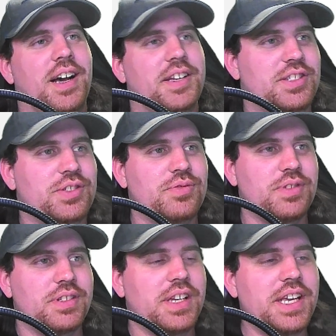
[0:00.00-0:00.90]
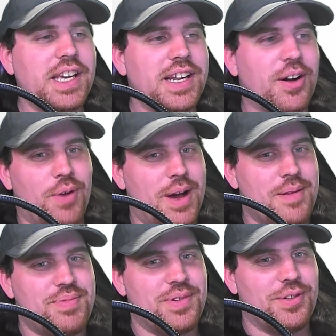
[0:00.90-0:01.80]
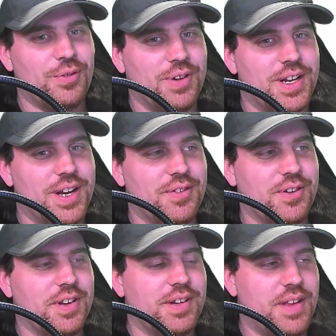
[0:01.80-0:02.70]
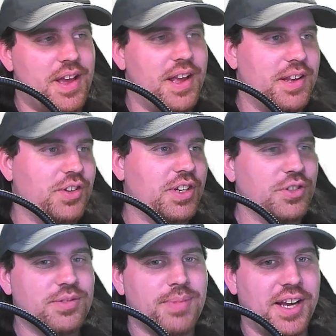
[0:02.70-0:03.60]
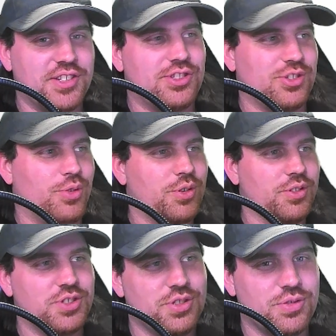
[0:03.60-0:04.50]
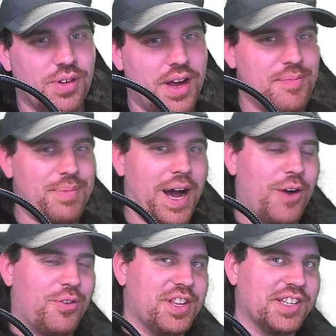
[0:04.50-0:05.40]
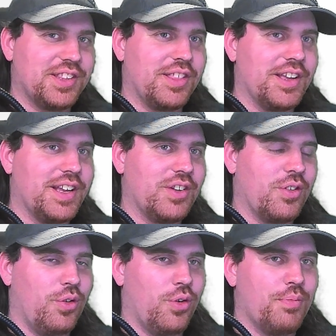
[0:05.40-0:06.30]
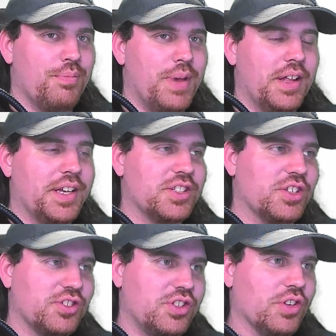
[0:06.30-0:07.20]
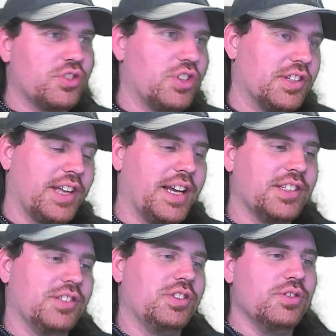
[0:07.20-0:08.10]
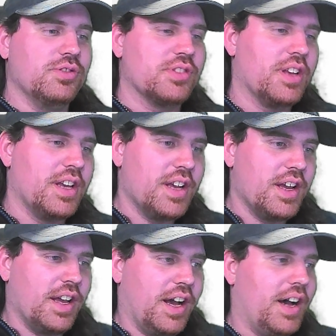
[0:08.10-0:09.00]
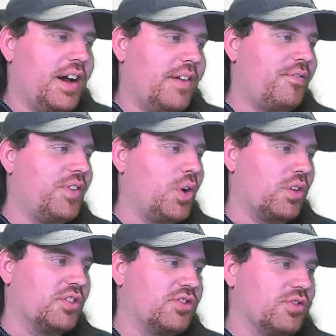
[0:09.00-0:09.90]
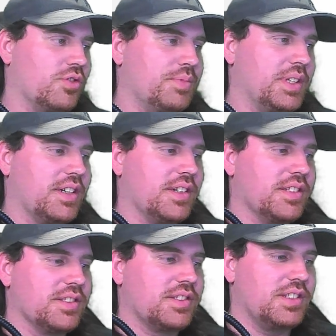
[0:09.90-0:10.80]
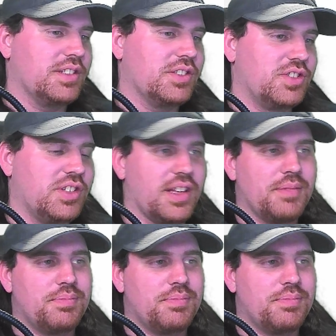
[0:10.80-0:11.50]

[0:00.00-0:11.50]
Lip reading: you need a weapon or whatever, and you can use my soul to empower this thing, or Melia just decided to use Fiora's soul because Fiora